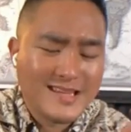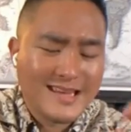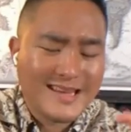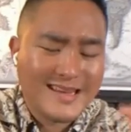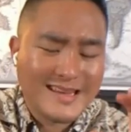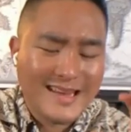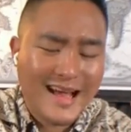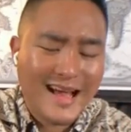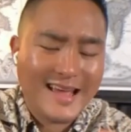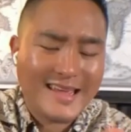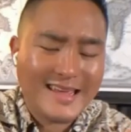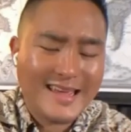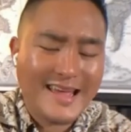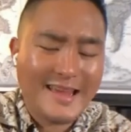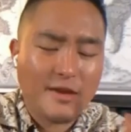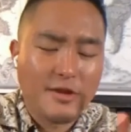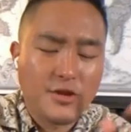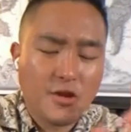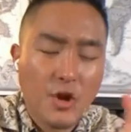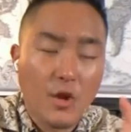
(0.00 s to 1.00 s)
did not
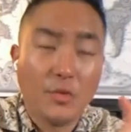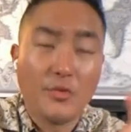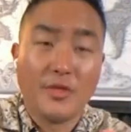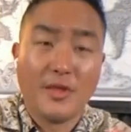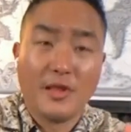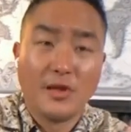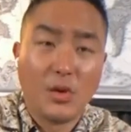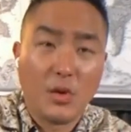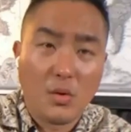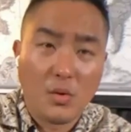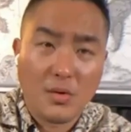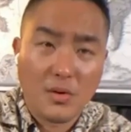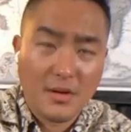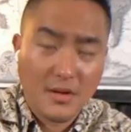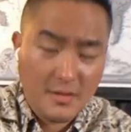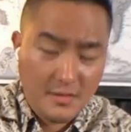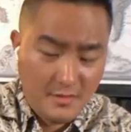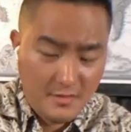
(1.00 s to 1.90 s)
yet know the Lord